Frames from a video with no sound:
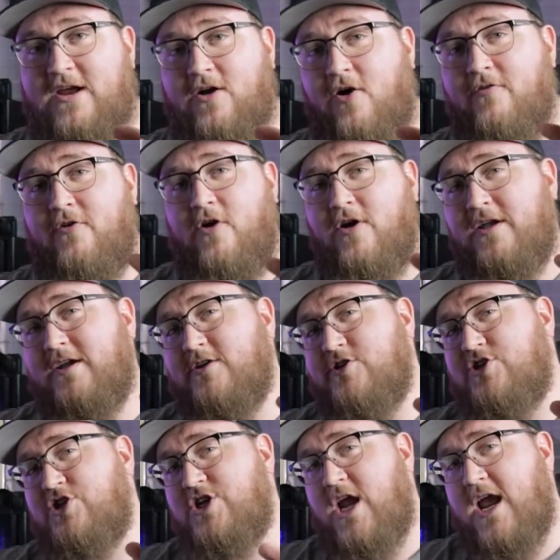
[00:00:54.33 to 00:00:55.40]
overall ear
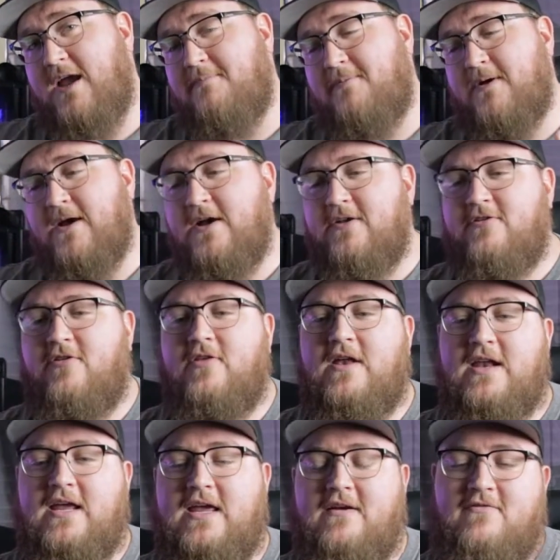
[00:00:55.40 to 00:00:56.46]
shape so
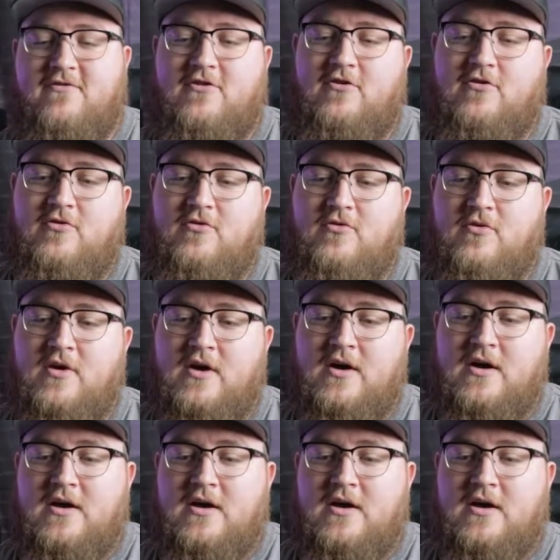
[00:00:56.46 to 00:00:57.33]
that it gives you